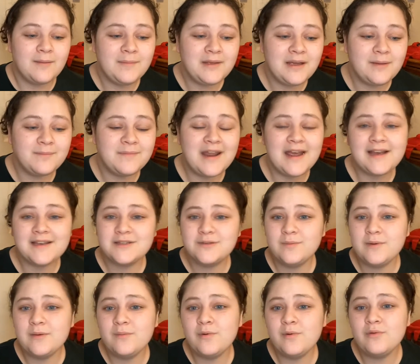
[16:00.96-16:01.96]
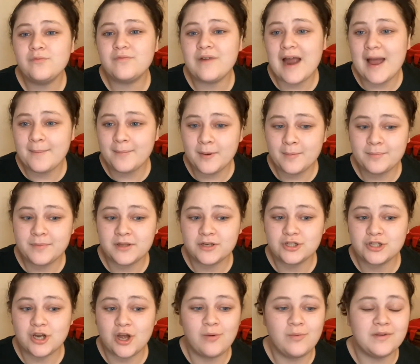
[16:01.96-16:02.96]
coming up next, we will wrap up the
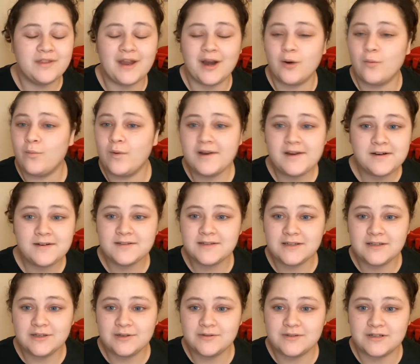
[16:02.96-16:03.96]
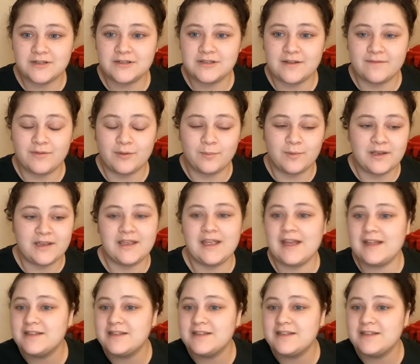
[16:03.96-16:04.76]
show with our winners and losers of the week.